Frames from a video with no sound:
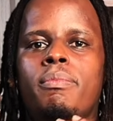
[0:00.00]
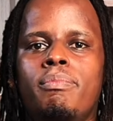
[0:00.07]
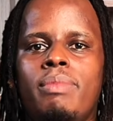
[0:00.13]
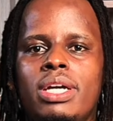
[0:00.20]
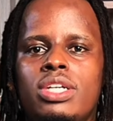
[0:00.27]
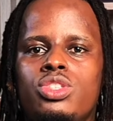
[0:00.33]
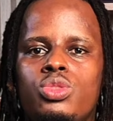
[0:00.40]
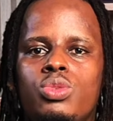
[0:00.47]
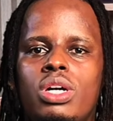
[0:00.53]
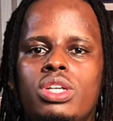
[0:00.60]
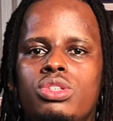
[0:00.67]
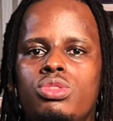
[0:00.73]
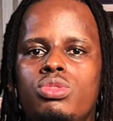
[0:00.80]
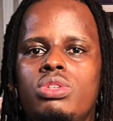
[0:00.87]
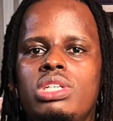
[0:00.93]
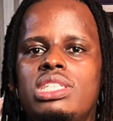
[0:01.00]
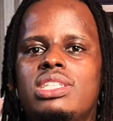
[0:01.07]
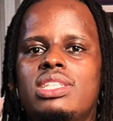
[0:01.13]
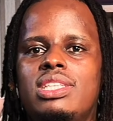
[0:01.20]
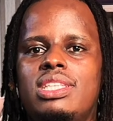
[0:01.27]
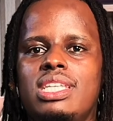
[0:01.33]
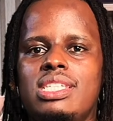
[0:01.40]
make sure you
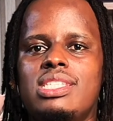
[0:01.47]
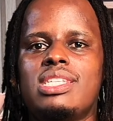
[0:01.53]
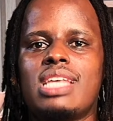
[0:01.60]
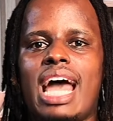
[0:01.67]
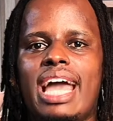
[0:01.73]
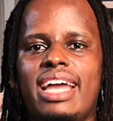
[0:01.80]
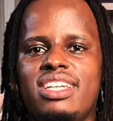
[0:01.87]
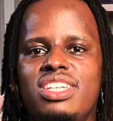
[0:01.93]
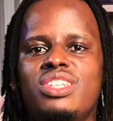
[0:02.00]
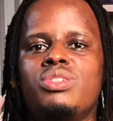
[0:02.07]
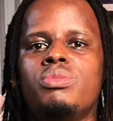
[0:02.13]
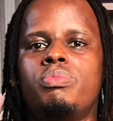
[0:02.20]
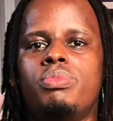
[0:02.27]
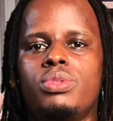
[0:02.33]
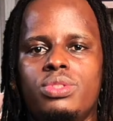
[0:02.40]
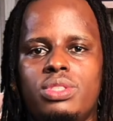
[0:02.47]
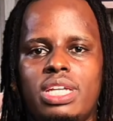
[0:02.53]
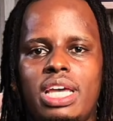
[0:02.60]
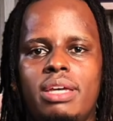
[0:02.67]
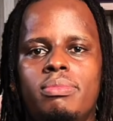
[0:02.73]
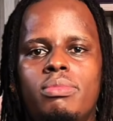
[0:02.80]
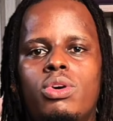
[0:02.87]
reach this ideal brew
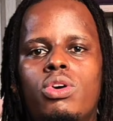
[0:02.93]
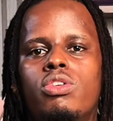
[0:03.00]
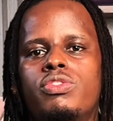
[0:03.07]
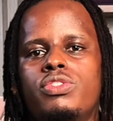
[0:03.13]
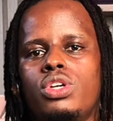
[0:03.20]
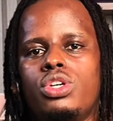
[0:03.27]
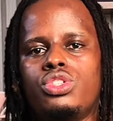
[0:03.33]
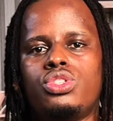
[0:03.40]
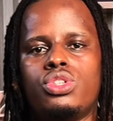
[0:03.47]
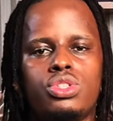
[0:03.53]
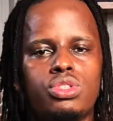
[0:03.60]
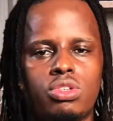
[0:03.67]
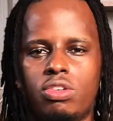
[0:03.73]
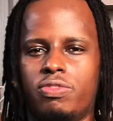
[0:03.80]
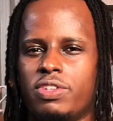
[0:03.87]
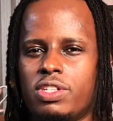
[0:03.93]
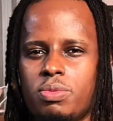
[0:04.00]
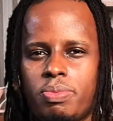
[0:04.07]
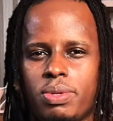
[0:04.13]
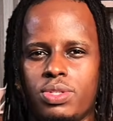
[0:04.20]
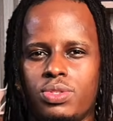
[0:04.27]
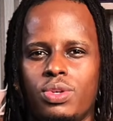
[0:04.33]
time of your shot of
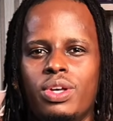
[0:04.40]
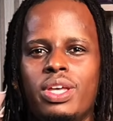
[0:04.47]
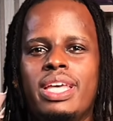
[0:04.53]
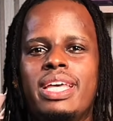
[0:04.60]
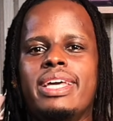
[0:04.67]
espresso.